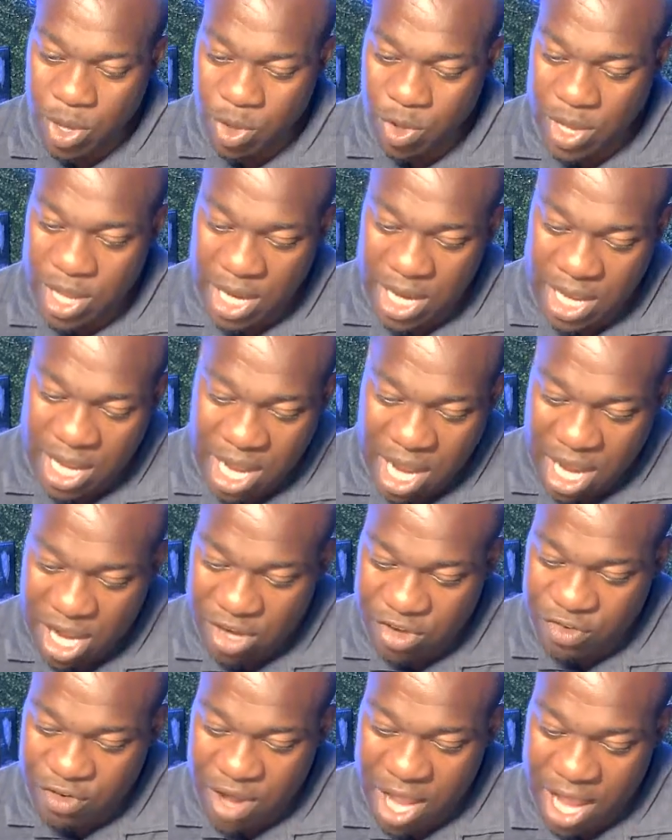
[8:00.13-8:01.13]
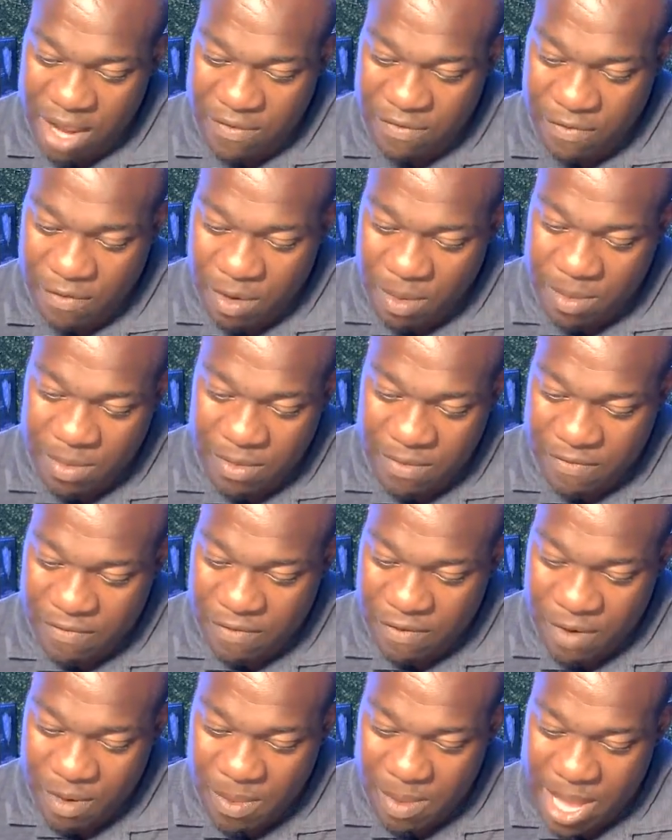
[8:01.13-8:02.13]
you get a contract
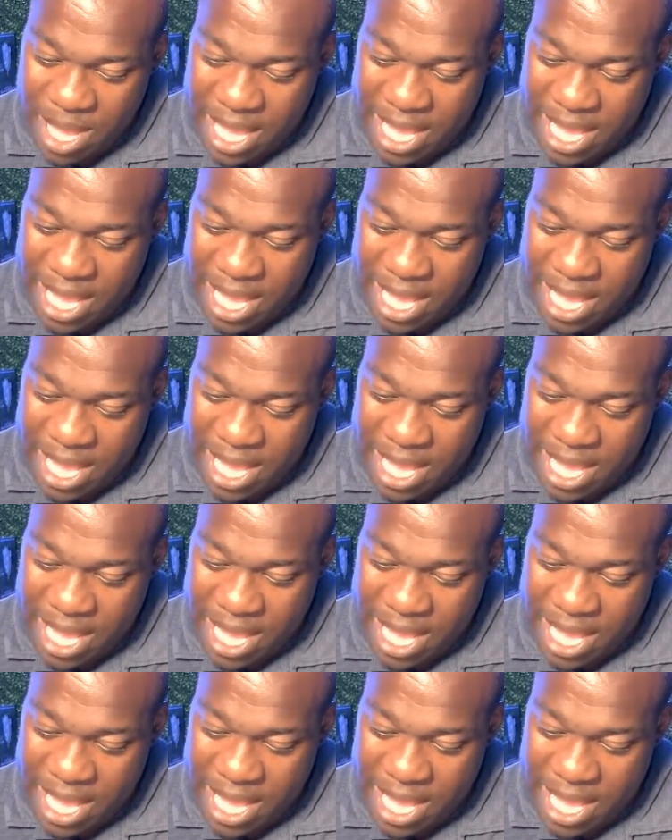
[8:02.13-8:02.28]
from